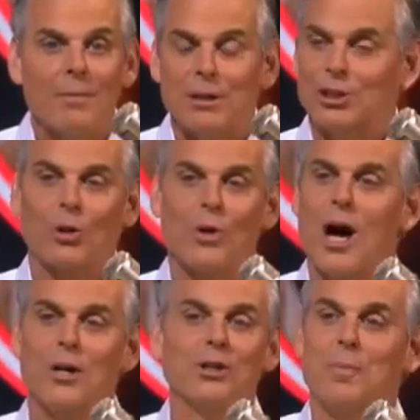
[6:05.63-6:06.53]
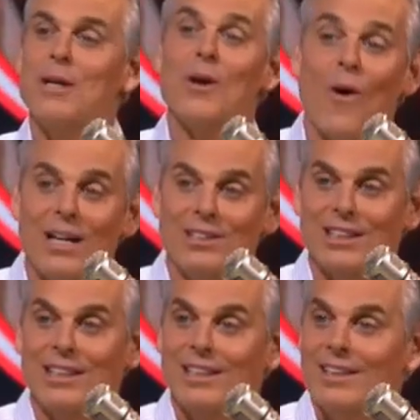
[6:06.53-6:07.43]
But Toronto's been
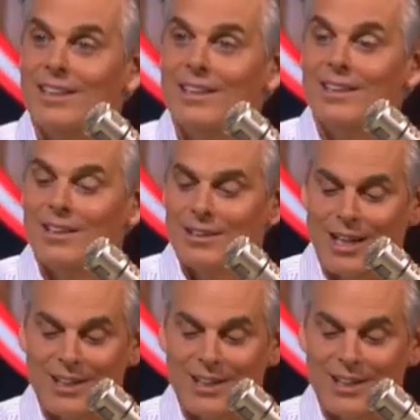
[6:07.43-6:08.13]
noisy. The